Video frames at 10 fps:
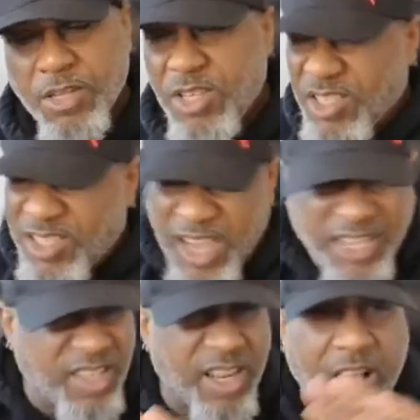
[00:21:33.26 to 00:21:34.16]

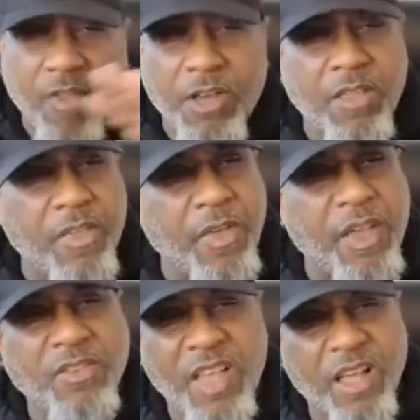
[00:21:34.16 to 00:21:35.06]
Success and all the other
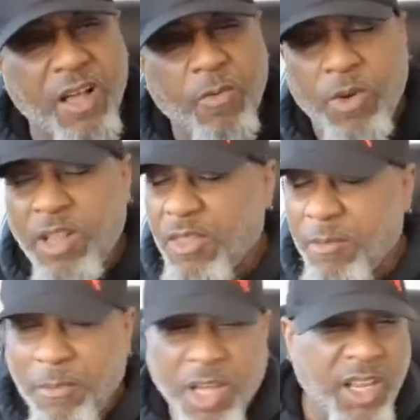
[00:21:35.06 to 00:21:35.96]
things that come with it, the
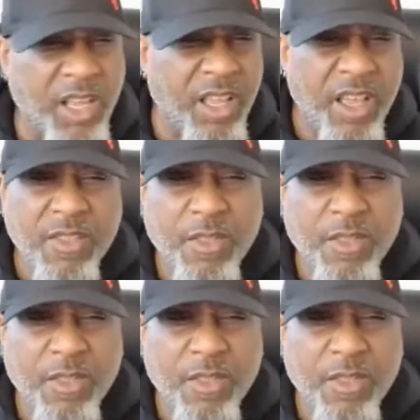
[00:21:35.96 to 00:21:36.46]
money,